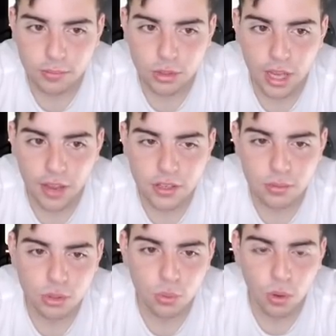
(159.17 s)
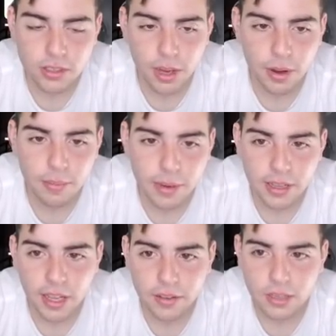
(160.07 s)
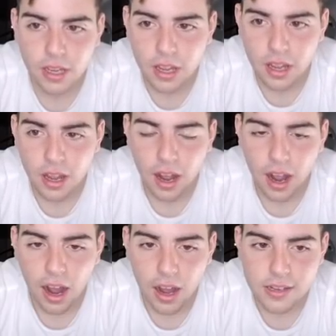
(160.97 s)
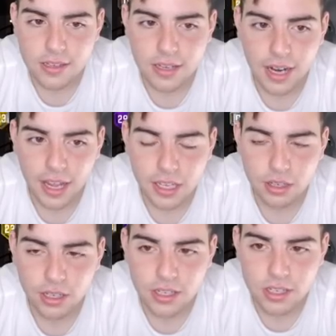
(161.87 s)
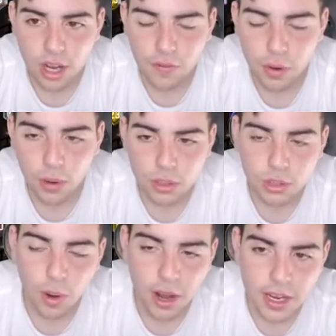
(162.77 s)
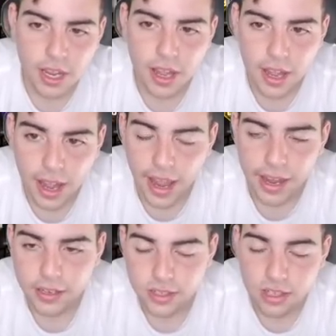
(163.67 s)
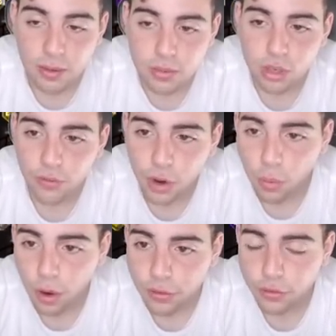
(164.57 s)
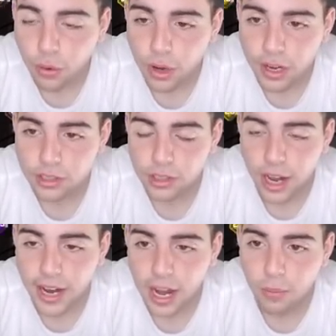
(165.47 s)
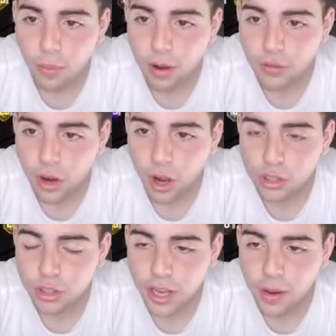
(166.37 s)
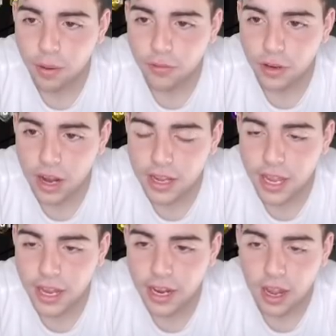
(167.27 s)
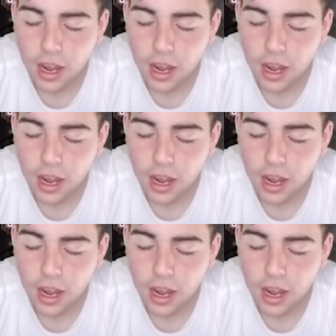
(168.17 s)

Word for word: So now this one's one ten with a minute left. Honestly, I think he could sell for one twenty, and some sold for one forty yesterday. I got one for one hundred K, one for ninety K.